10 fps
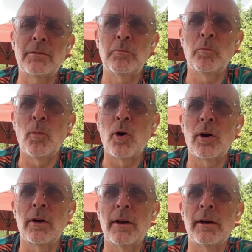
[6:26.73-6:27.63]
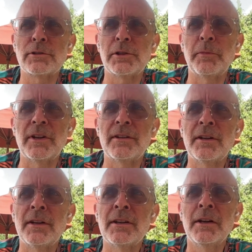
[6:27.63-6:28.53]
more
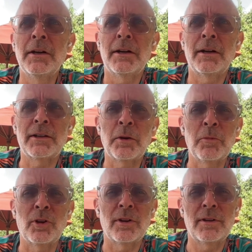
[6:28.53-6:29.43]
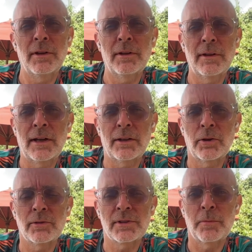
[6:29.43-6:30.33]
LGBT community that
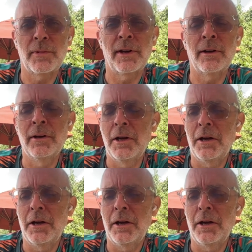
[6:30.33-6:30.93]
goes up there.